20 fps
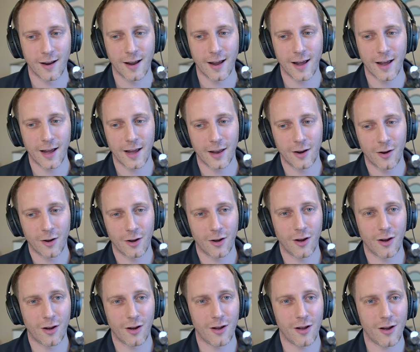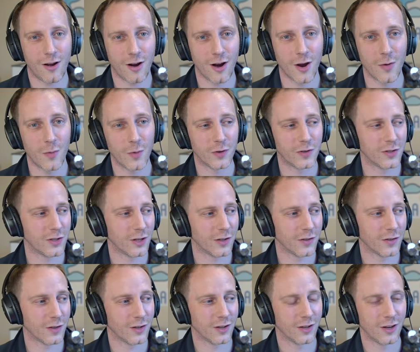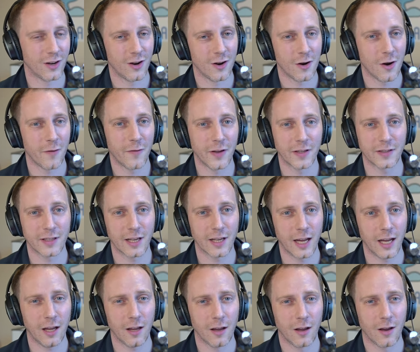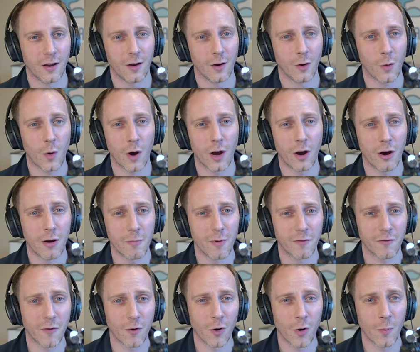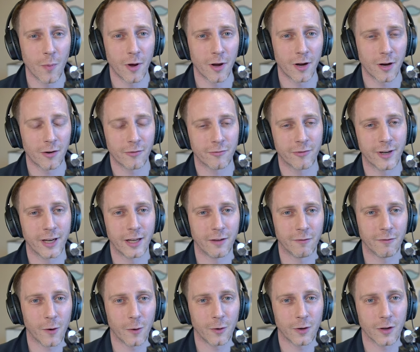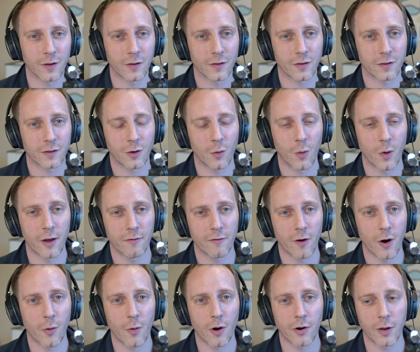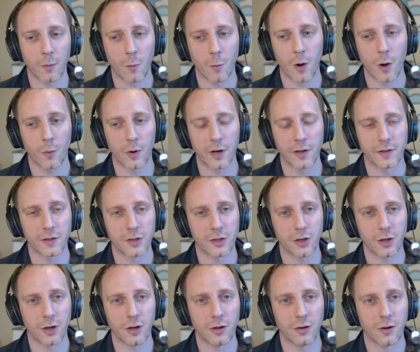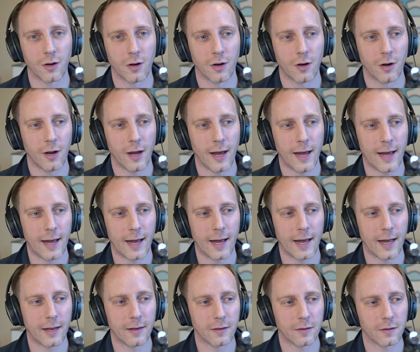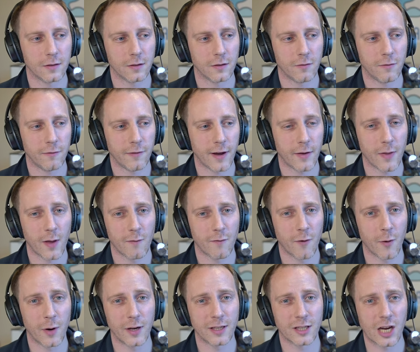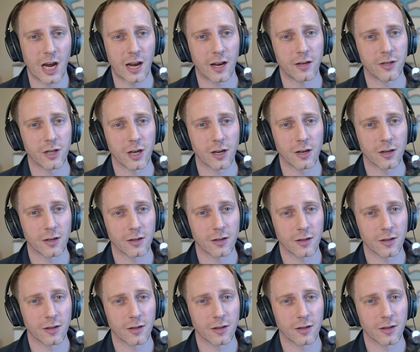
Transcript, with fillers: And I was just obviously quite high performer, really focused, quite far on in what I wanted to do, and found that very challenging.